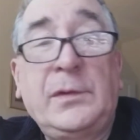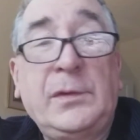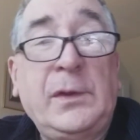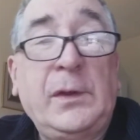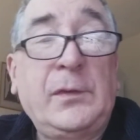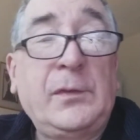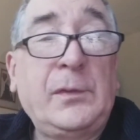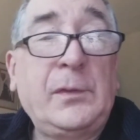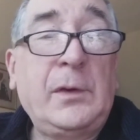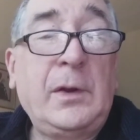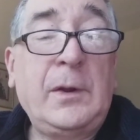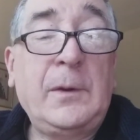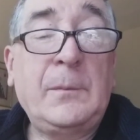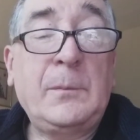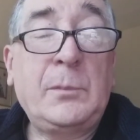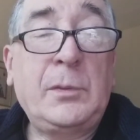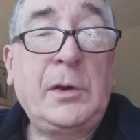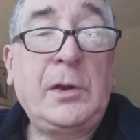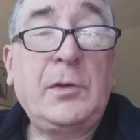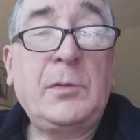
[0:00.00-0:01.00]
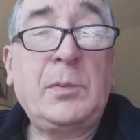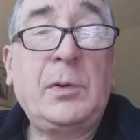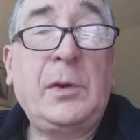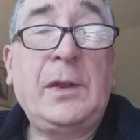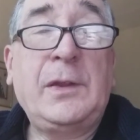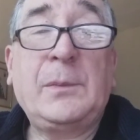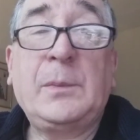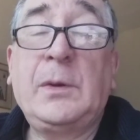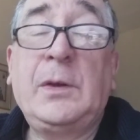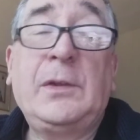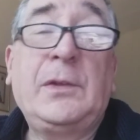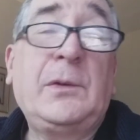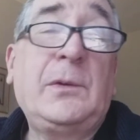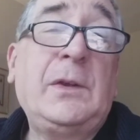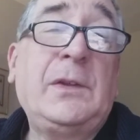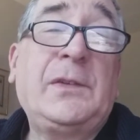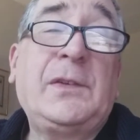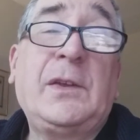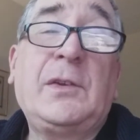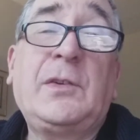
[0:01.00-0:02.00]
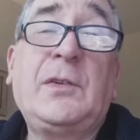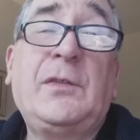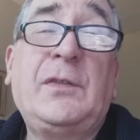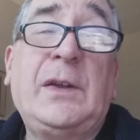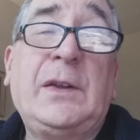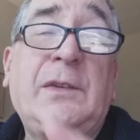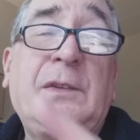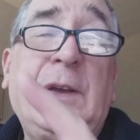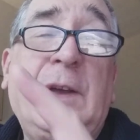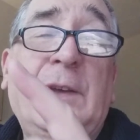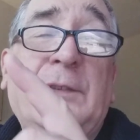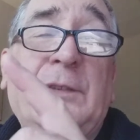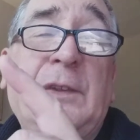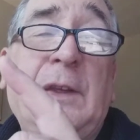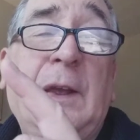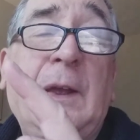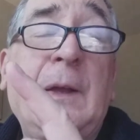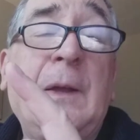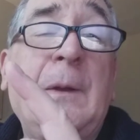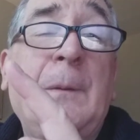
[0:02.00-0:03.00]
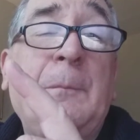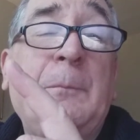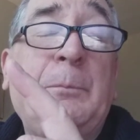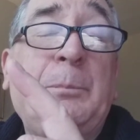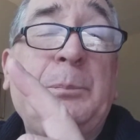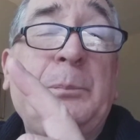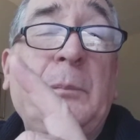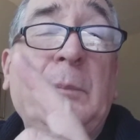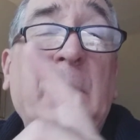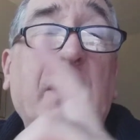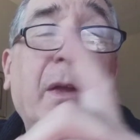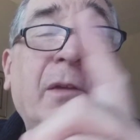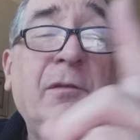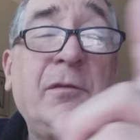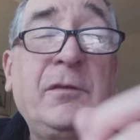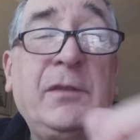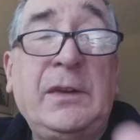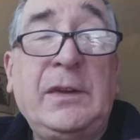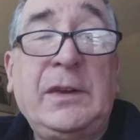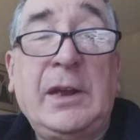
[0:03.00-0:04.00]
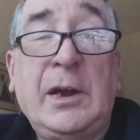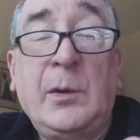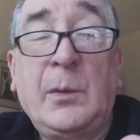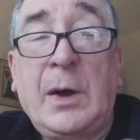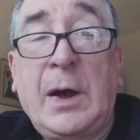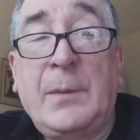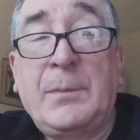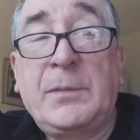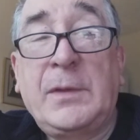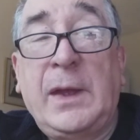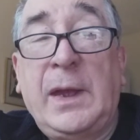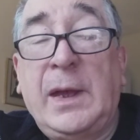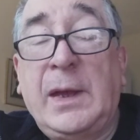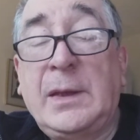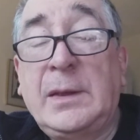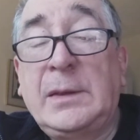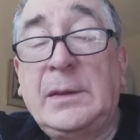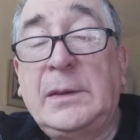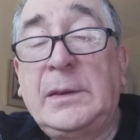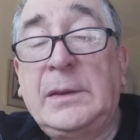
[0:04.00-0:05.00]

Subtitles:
different bridge pins because there is such a fantastic video up there